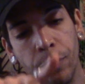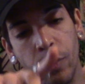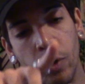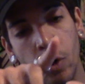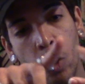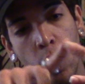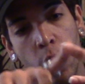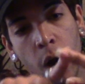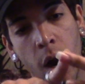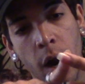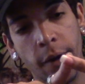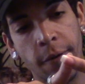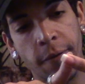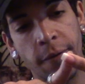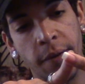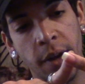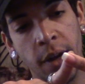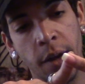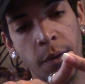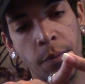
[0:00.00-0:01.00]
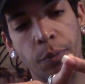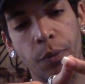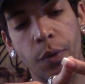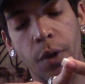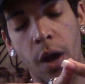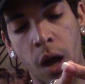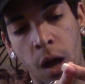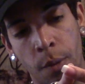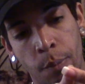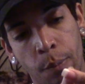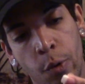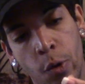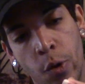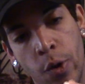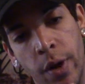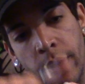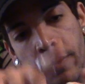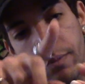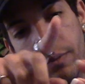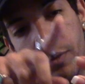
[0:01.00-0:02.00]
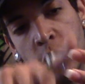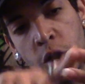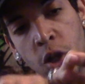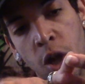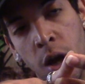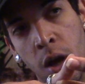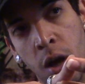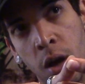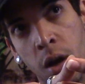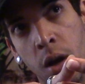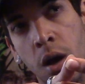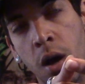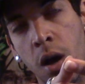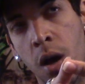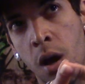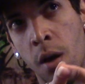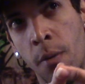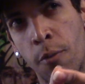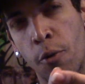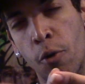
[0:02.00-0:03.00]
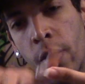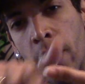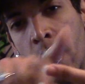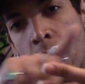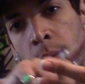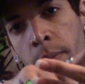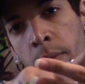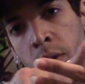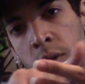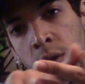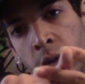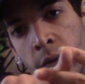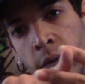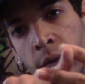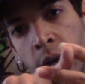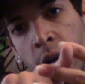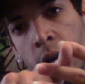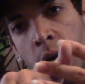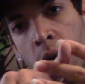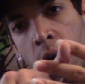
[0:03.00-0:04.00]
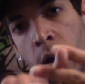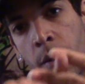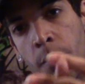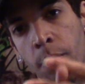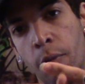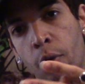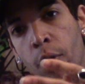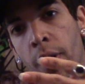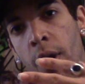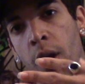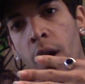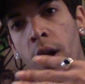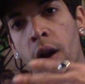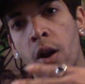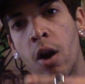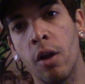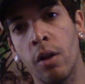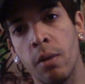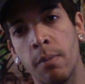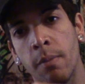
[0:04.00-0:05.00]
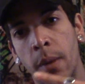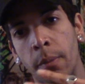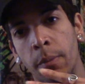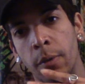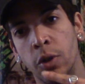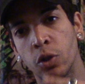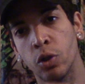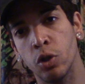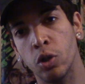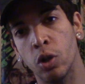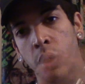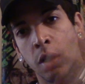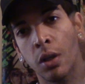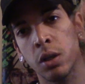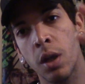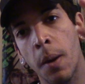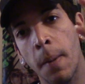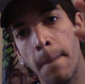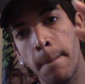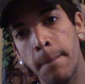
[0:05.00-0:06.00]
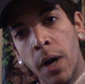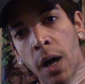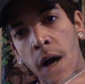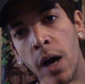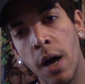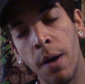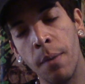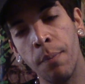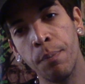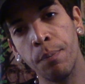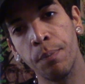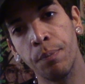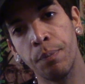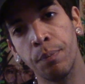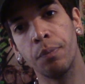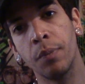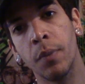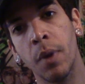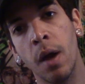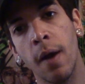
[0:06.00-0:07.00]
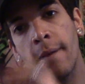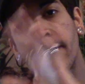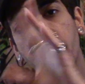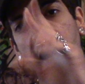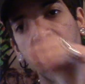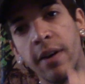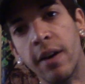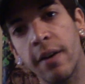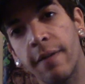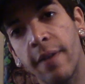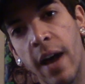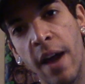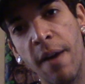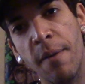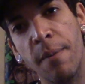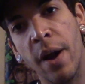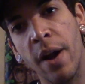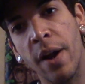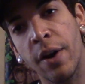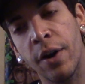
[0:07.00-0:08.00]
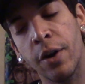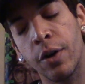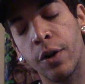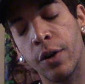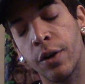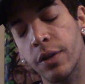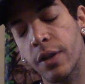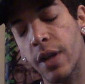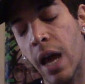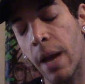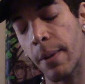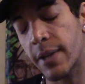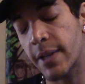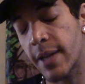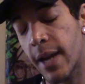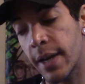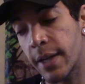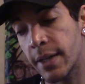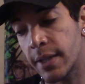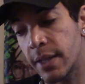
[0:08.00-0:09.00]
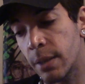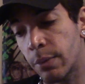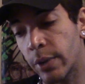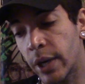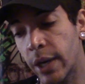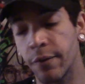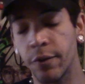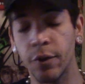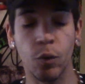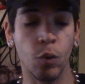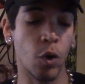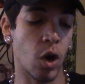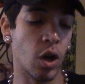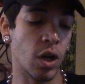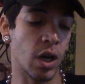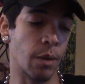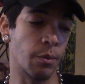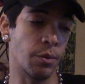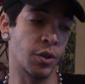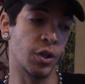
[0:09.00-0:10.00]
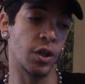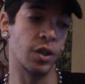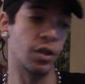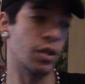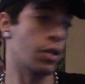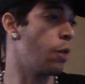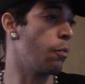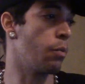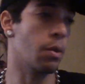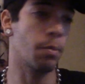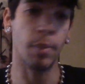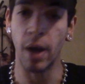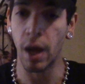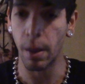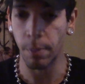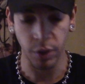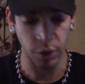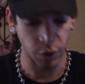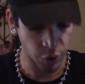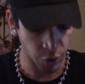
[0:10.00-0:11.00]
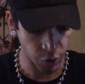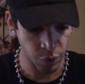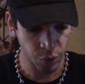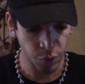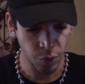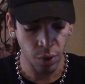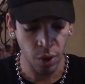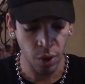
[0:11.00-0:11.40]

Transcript: Choreography on point. Song on point. Music video on point. And all the members looked bomb. 5 out of 5 Brown Eyed Girls. I'm excited to see Brave New World. I'm sure it's gonna be popping too.